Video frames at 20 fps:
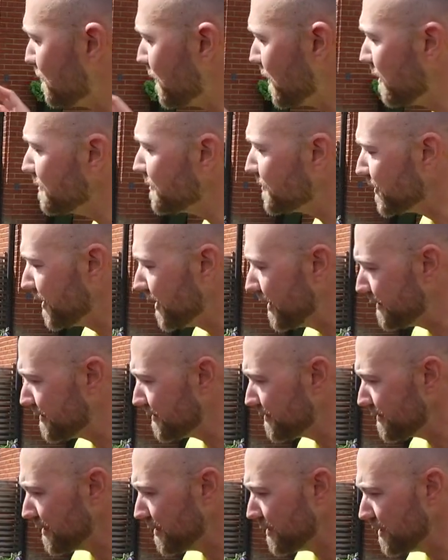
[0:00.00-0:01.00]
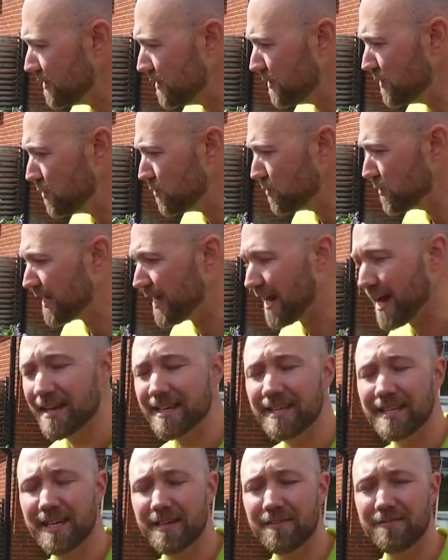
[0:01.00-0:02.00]
planted it, you
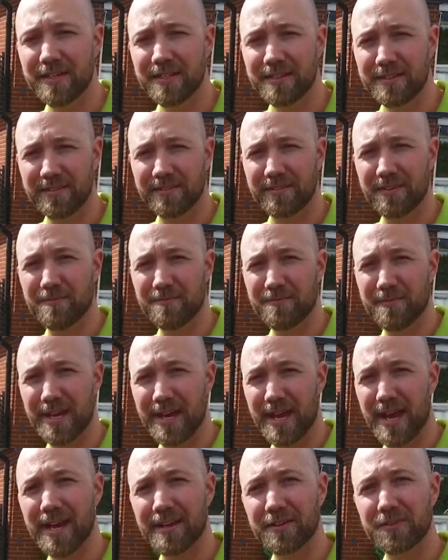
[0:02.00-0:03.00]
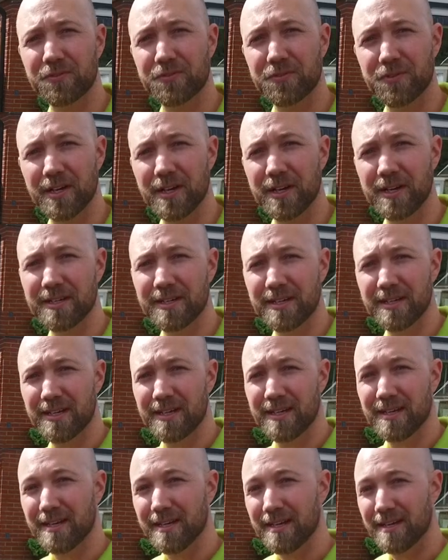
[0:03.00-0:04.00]
can give it some extra
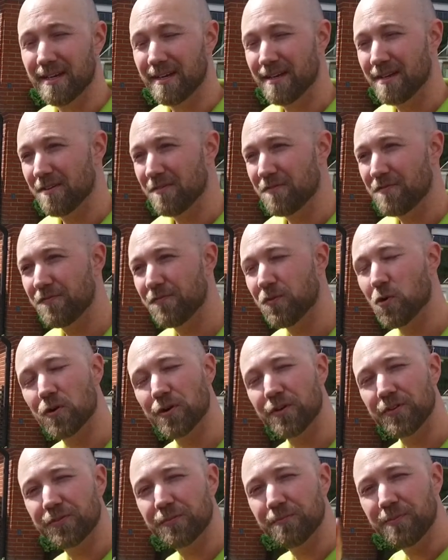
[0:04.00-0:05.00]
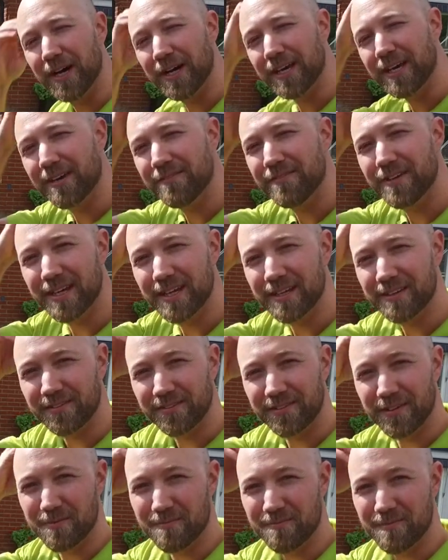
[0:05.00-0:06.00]
force by giving it
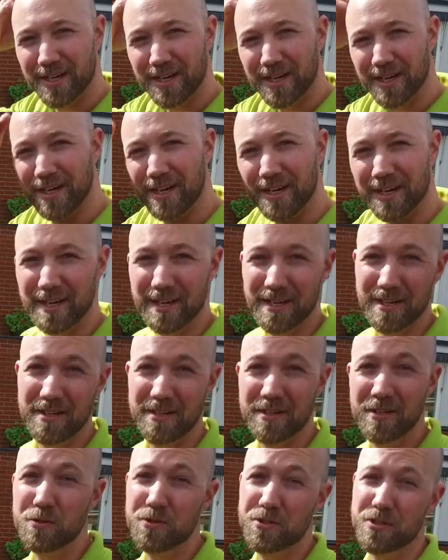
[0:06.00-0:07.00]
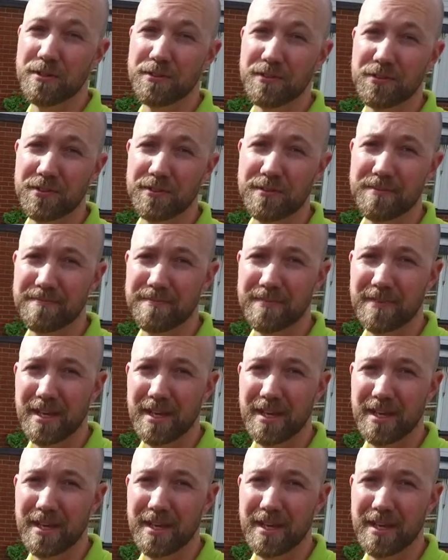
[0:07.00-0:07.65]
some nutrients.